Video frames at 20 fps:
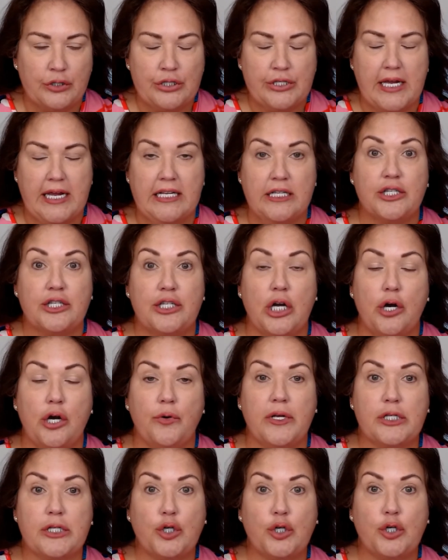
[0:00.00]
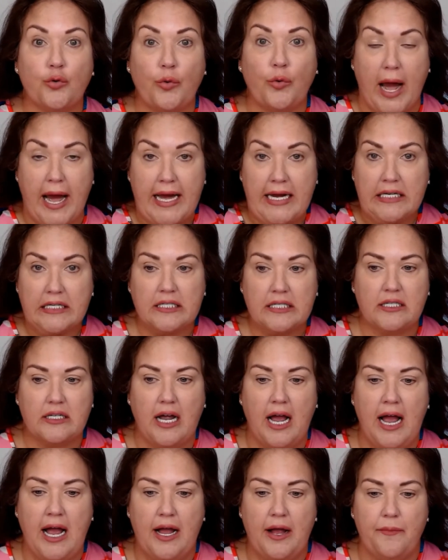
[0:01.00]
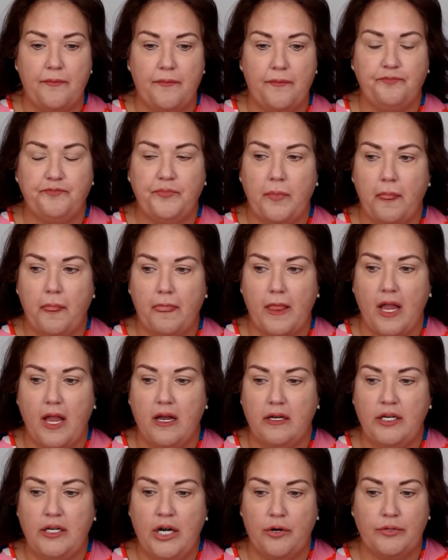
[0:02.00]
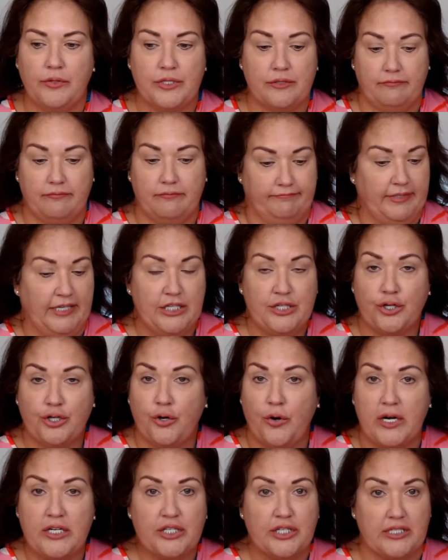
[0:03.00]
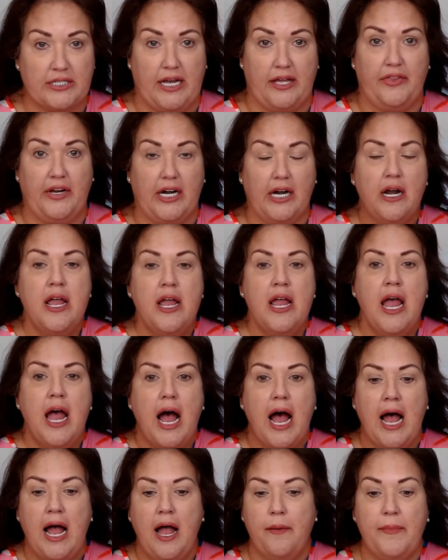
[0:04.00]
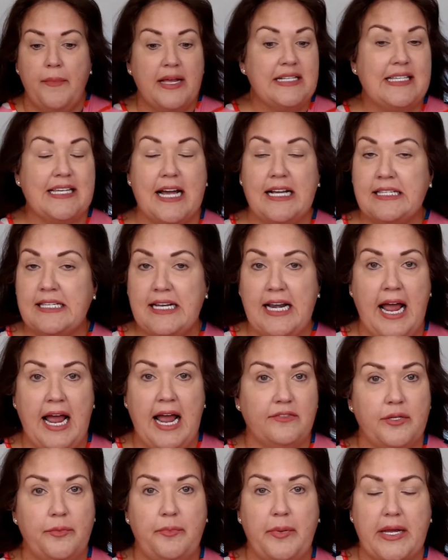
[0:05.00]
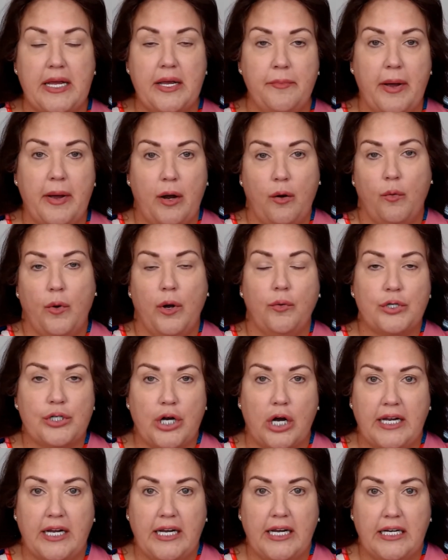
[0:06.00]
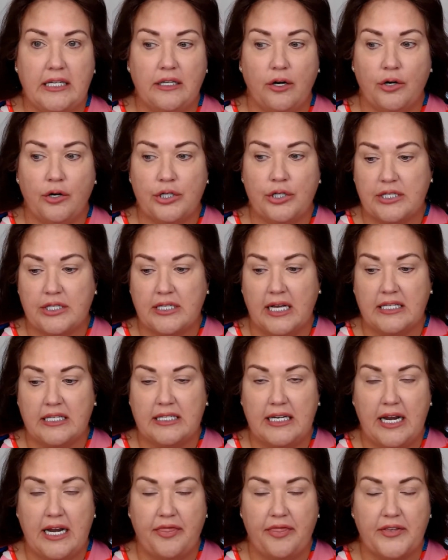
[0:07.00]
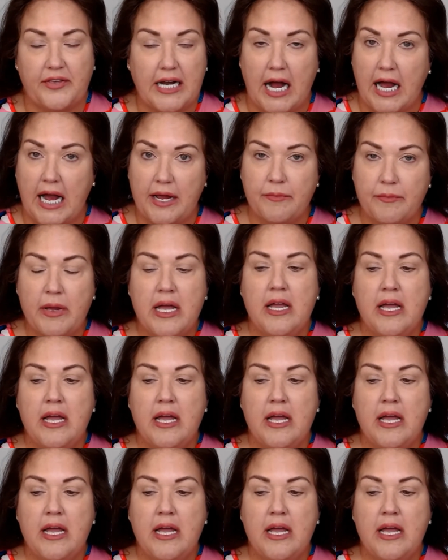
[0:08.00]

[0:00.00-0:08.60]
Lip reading: and so it's great. Get your questions out there. It doesn't have to be about what we're talking or discussing at the time.